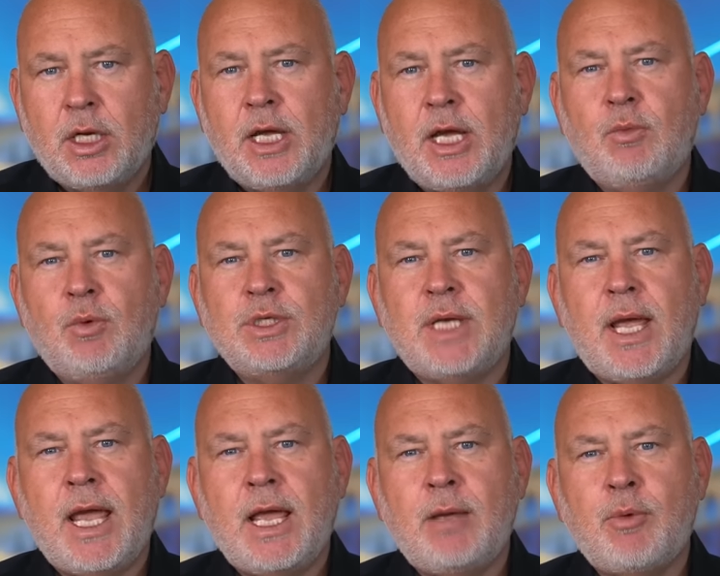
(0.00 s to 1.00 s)
it was
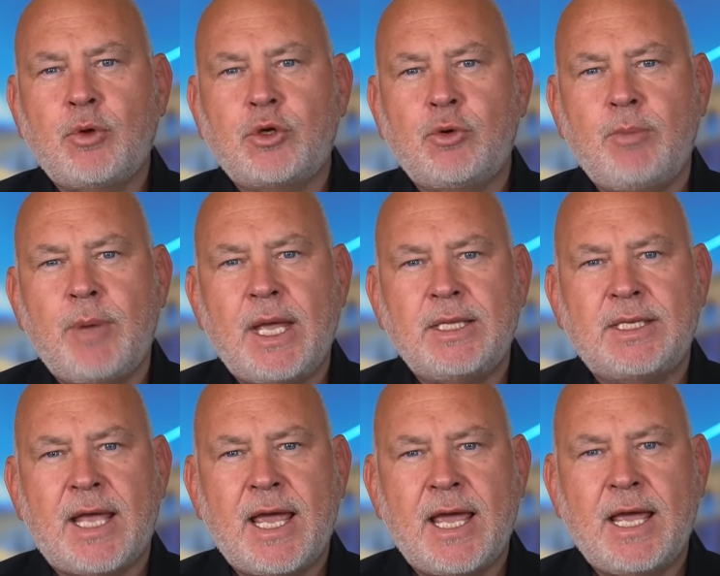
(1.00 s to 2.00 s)
able to
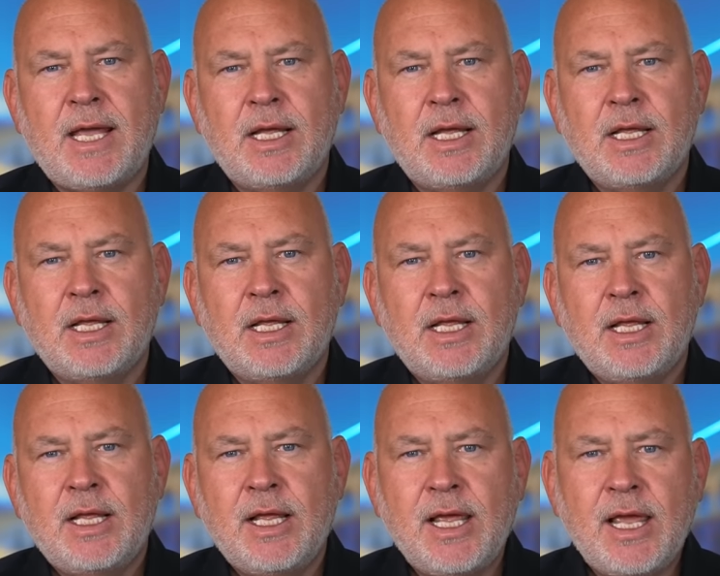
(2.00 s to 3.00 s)
maintain,
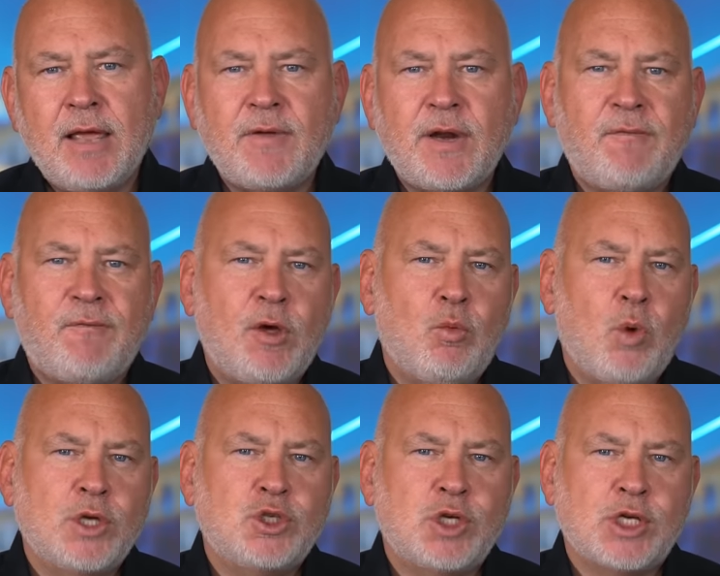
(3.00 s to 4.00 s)
even if it
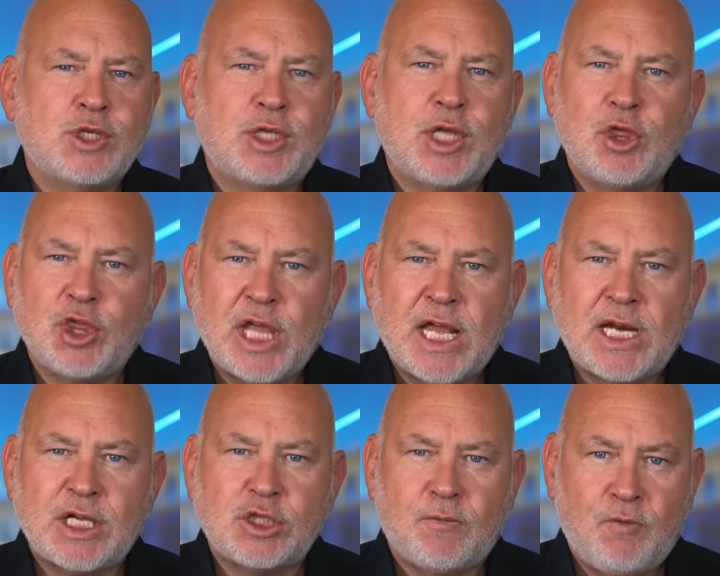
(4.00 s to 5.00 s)
was just the
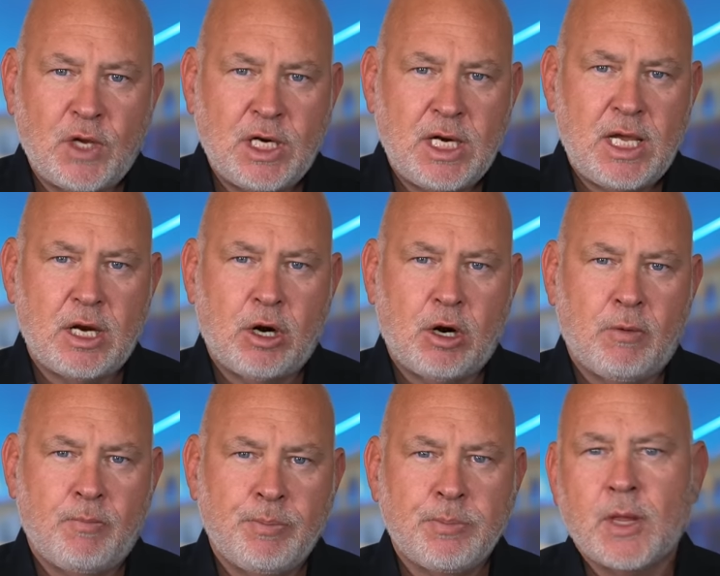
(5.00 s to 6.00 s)
thinnest veneer
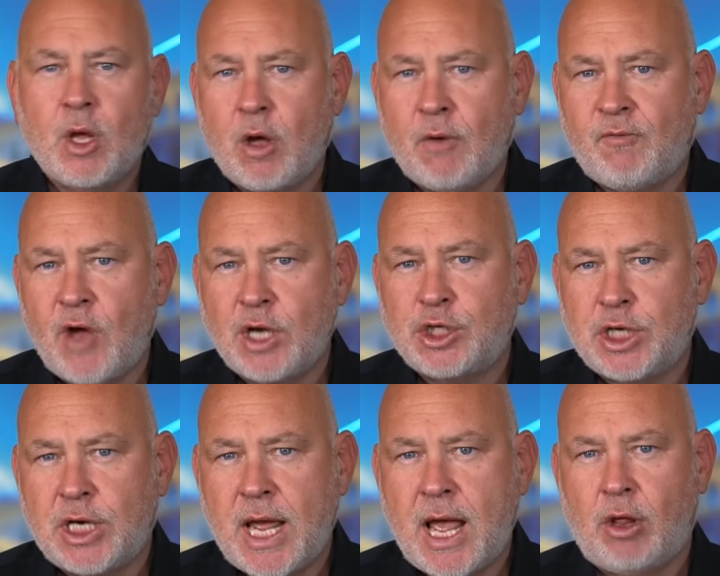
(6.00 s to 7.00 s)
of
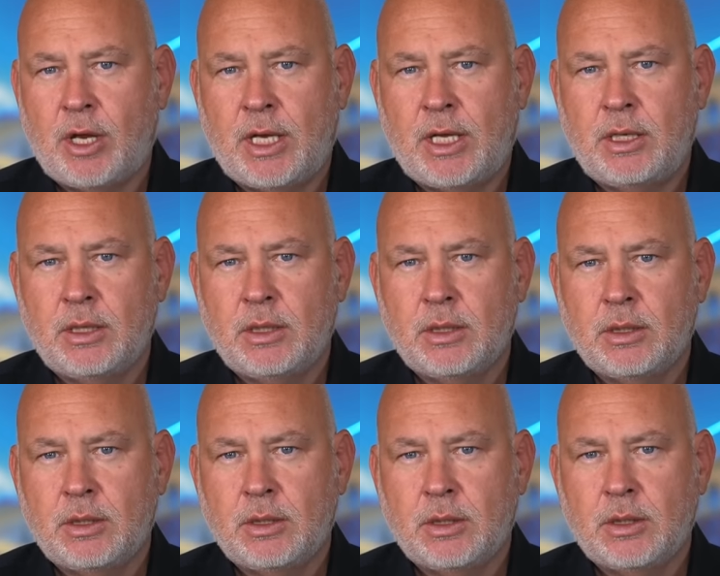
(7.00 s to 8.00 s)
functionality.
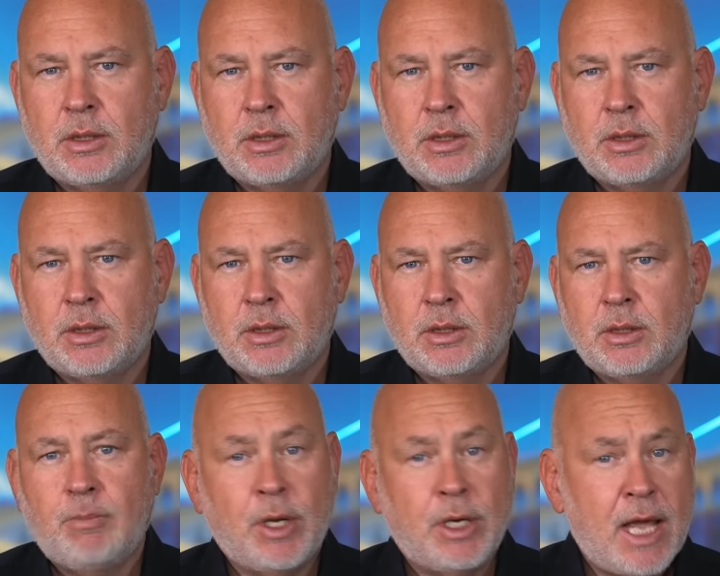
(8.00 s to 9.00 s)

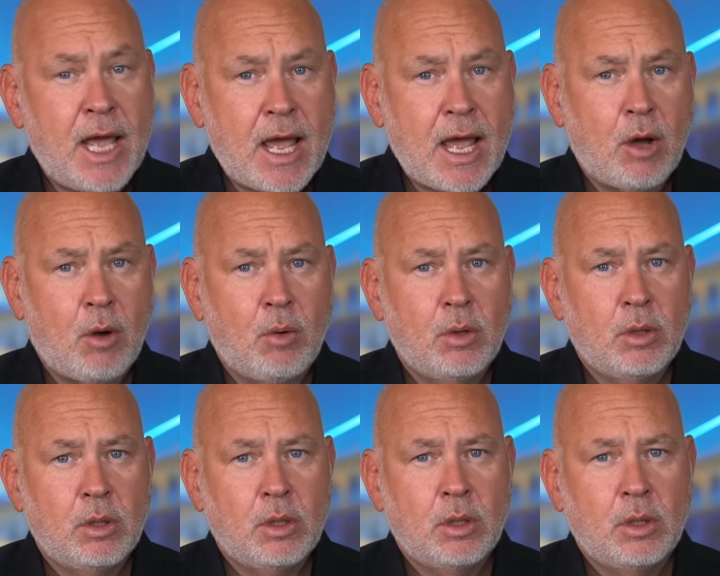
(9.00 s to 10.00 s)
But now,
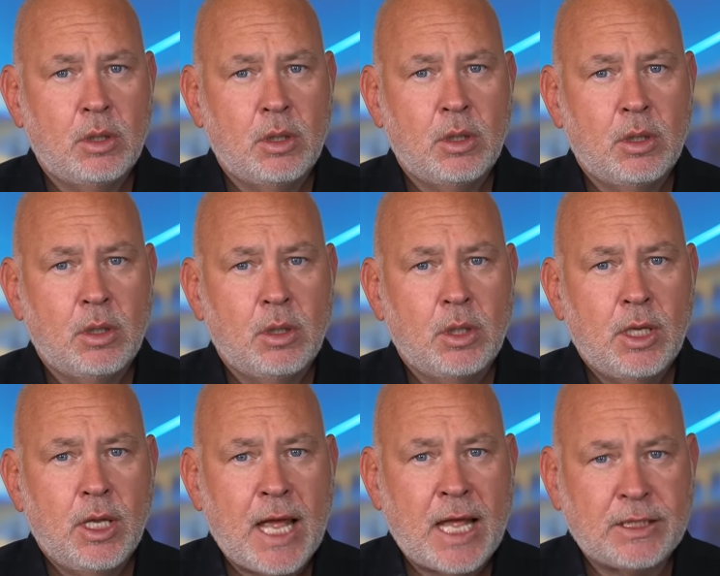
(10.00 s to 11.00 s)

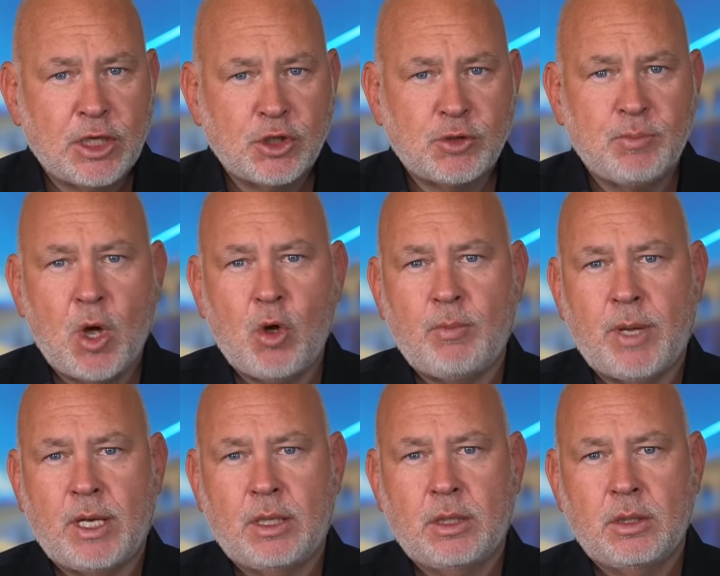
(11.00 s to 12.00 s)
at this moment,